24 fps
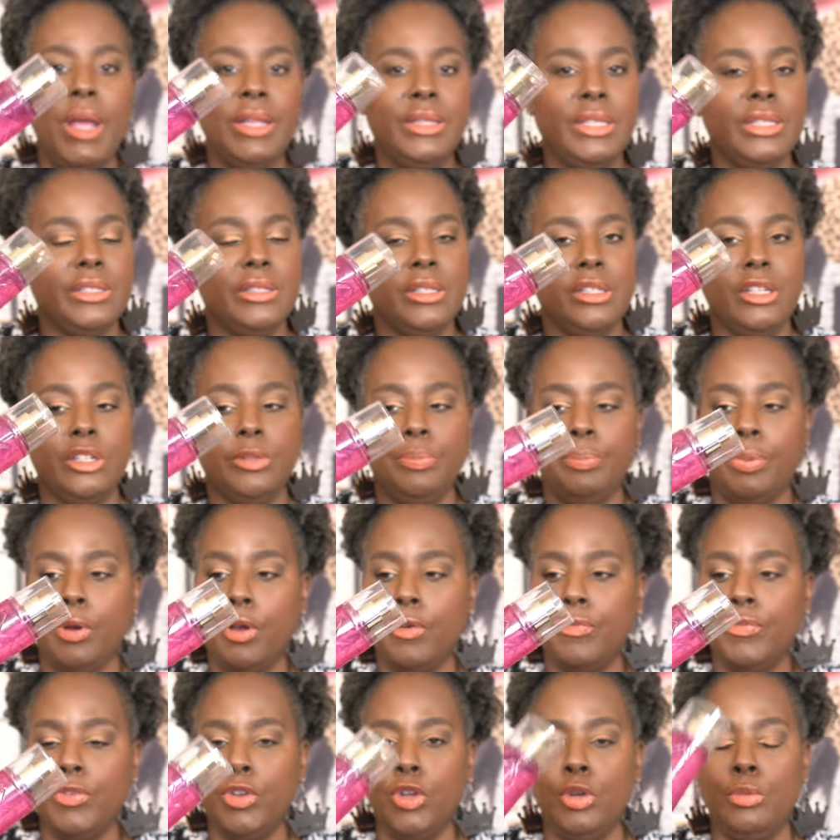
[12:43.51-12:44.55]
make this in a
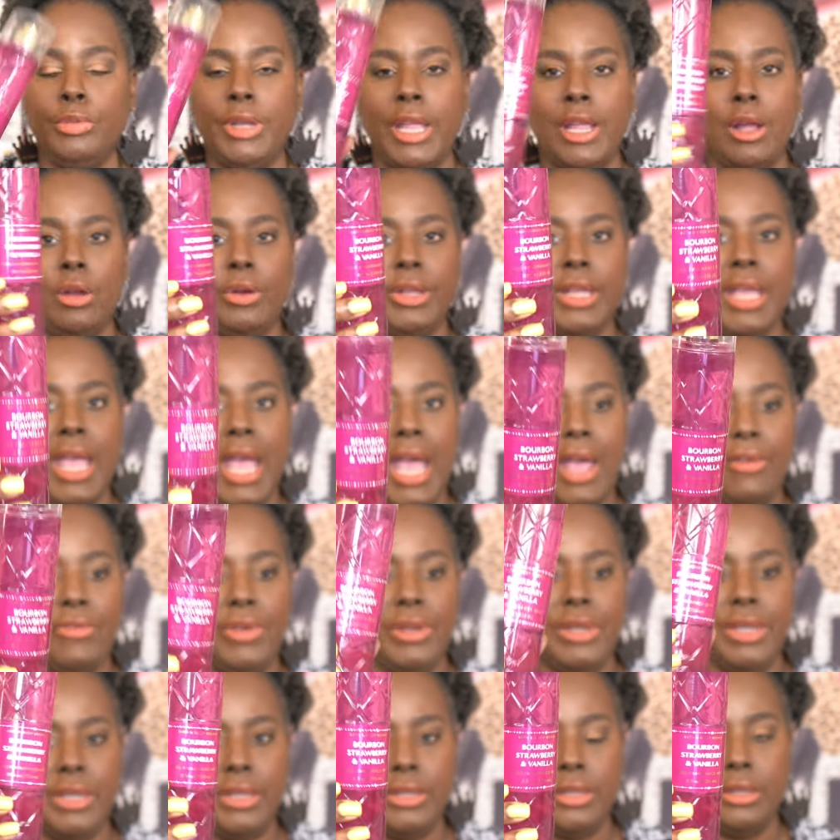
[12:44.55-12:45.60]
perfume. They only have
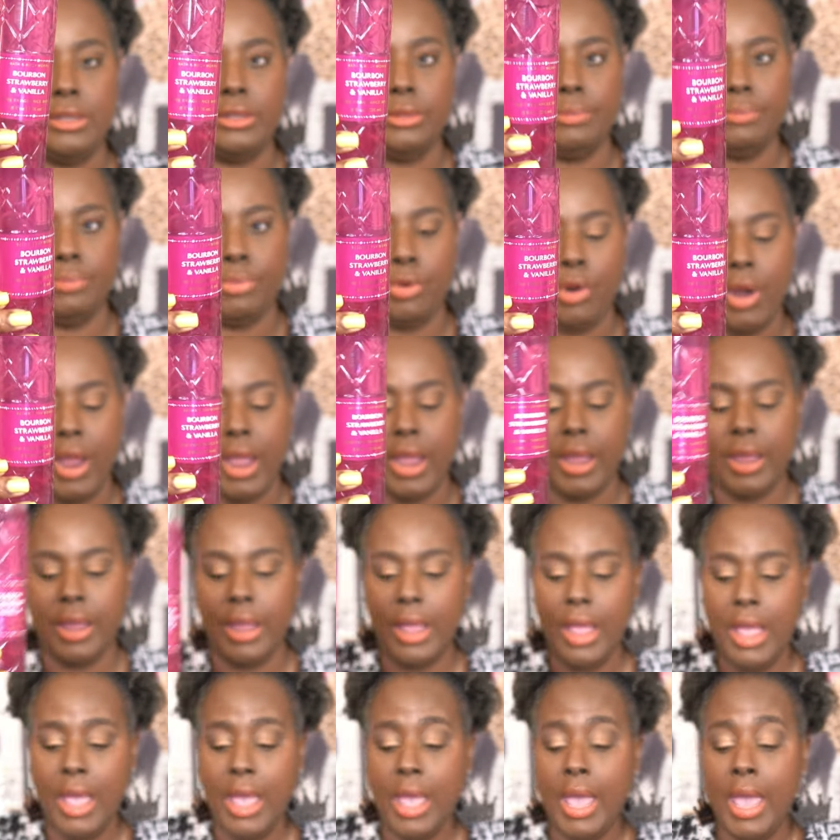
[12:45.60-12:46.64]
it in the spray.
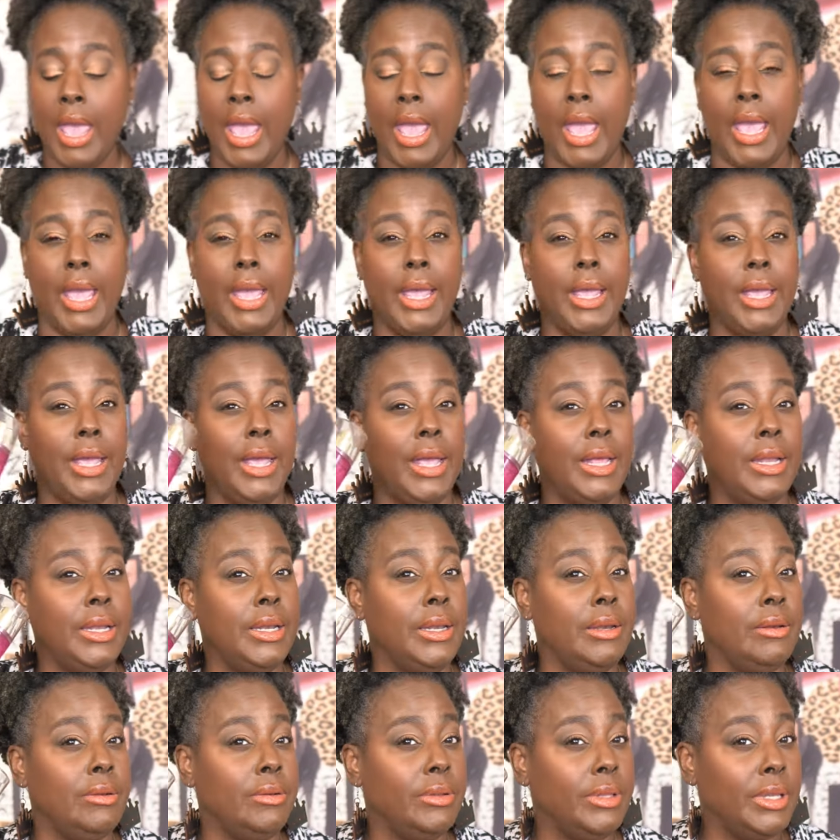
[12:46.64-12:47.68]

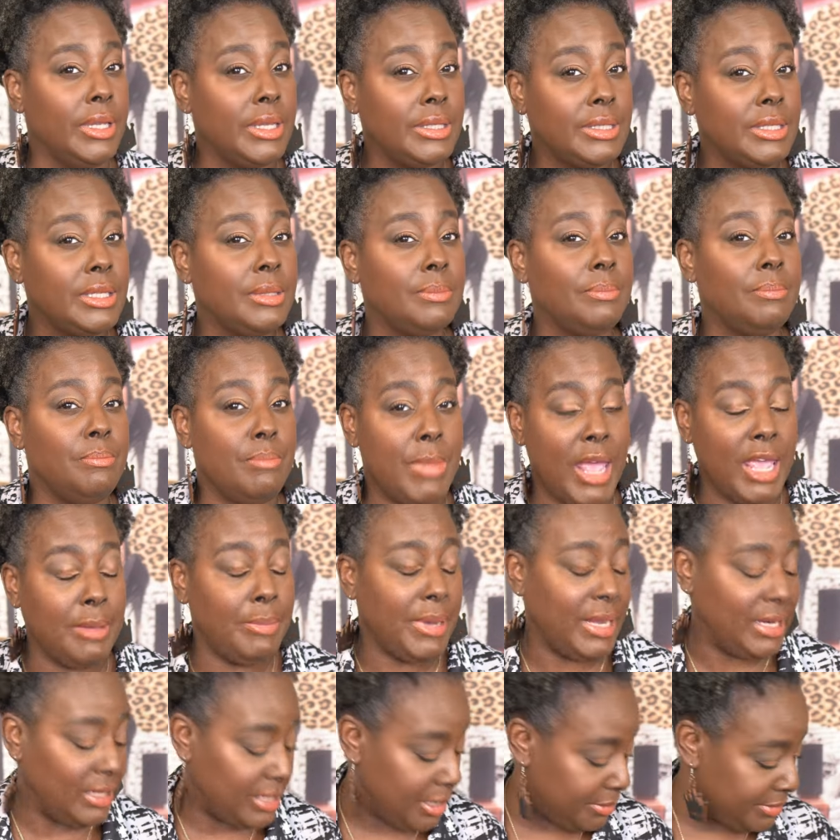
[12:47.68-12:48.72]
And this is
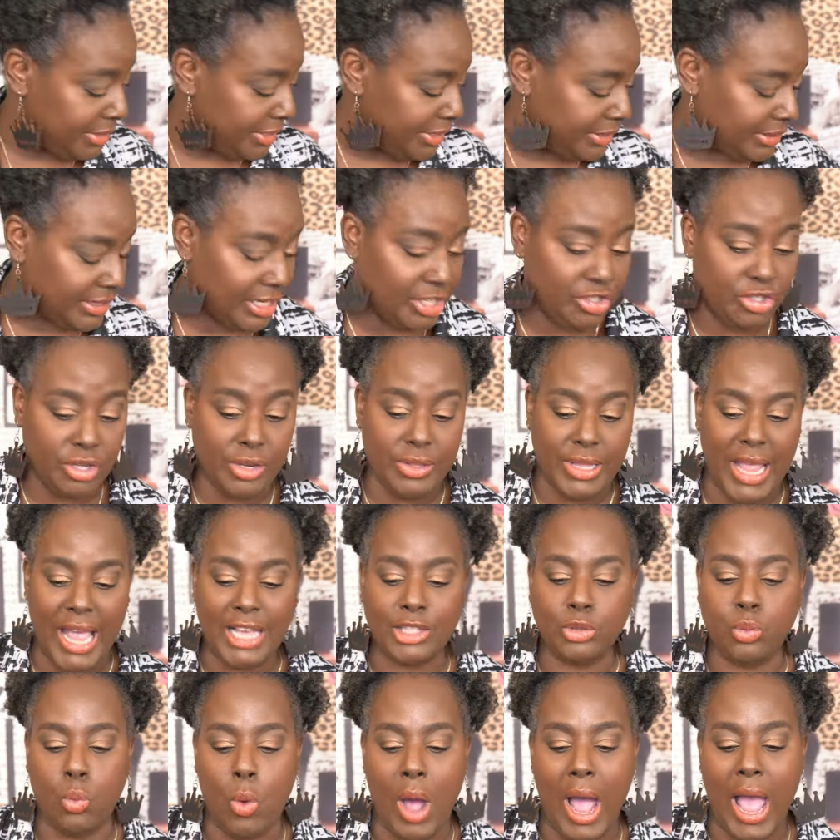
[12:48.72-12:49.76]
maybe limited edition.
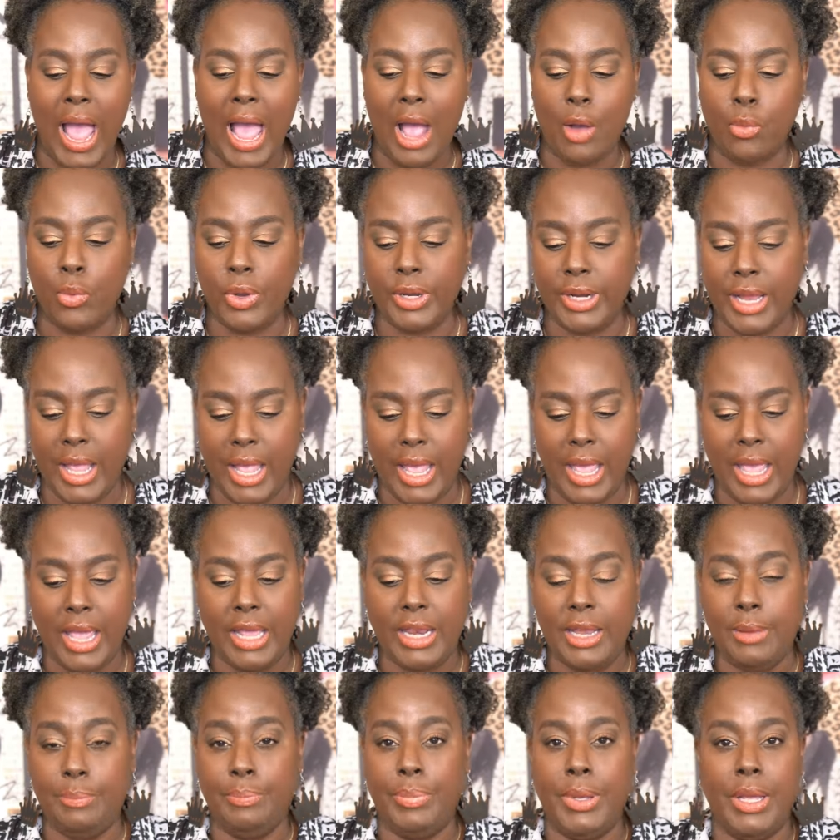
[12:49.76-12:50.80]
That's why I went
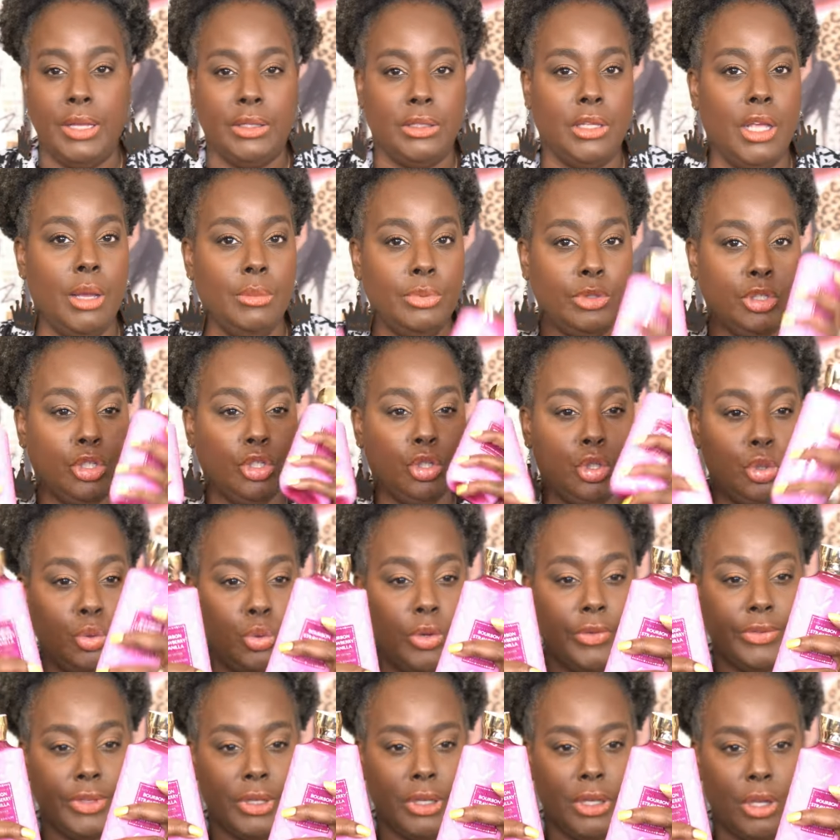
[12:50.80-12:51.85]
ahead and picked up
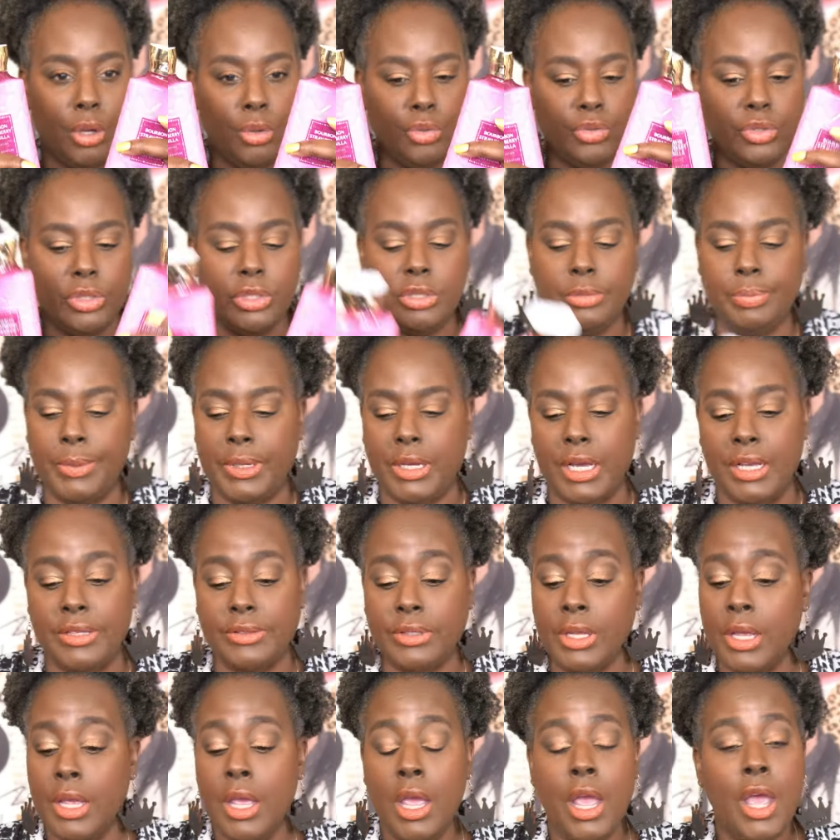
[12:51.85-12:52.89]
two of the lotions
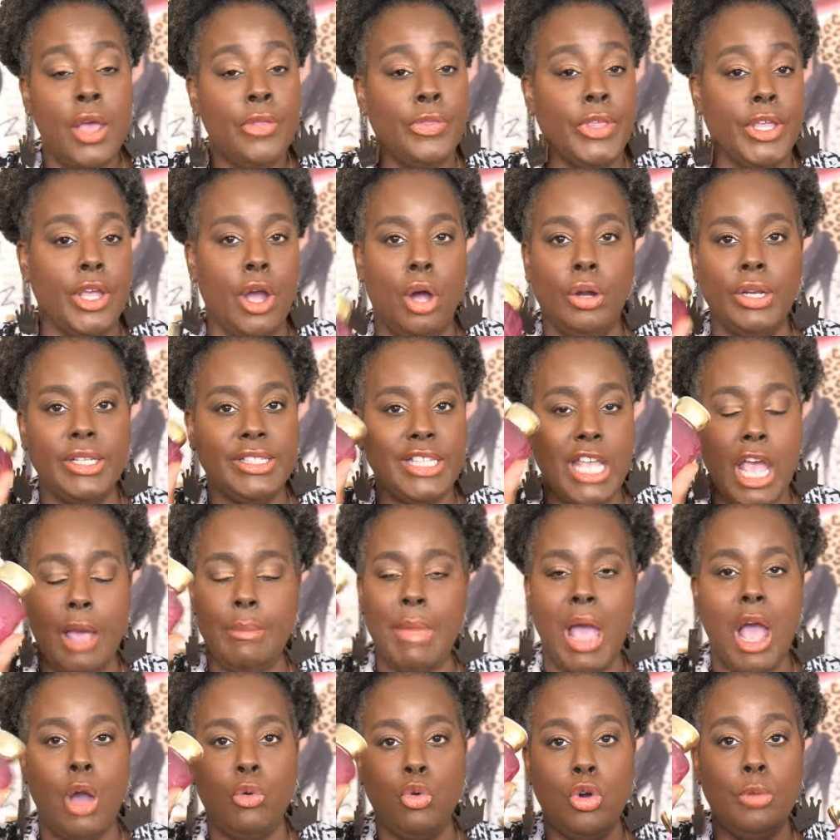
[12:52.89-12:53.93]
because the only
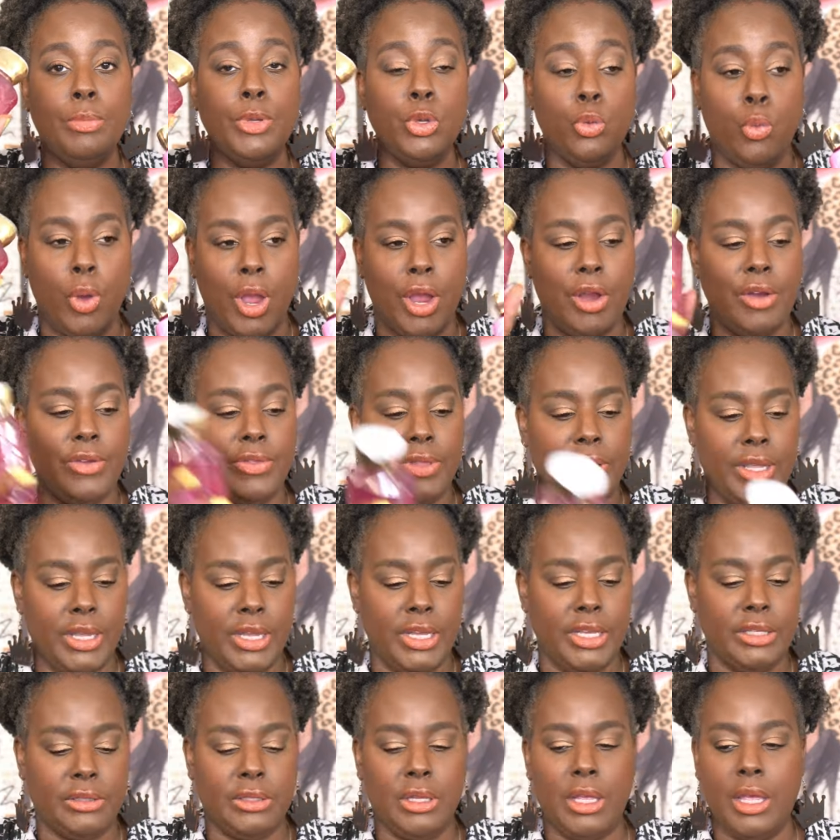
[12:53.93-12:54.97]
time I will be wearing
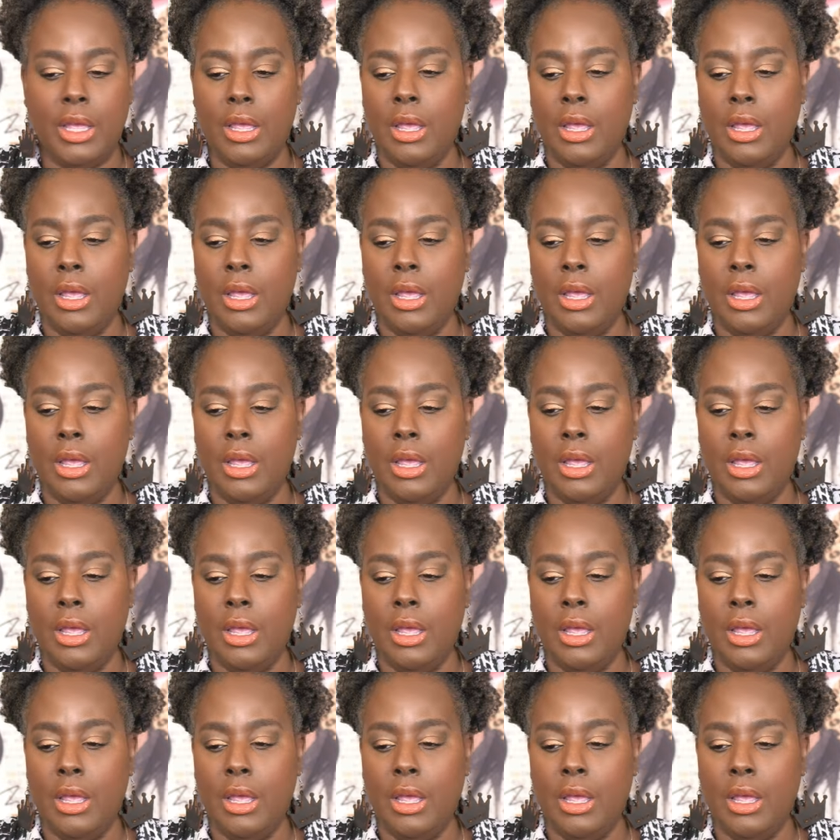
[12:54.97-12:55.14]
these